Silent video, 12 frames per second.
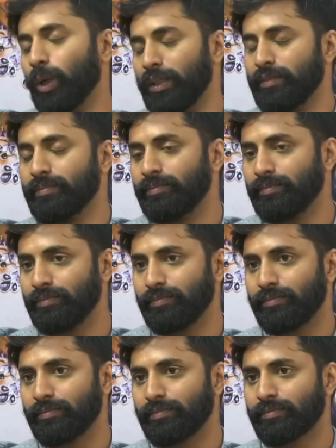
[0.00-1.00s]
Pauly.
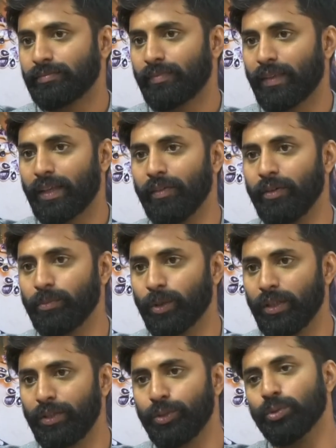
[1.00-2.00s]
And even
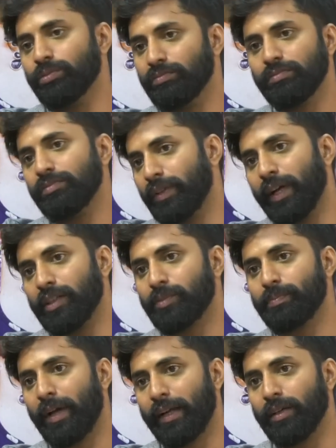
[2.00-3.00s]
Polly, you
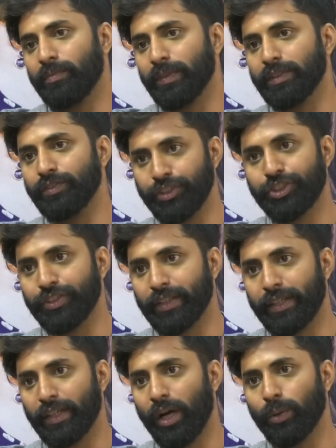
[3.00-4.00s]
guys paired up with Richie,
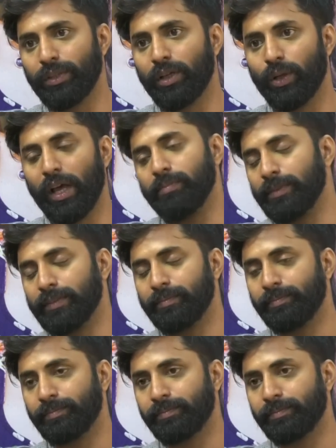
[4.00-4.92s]
right? How that all happened?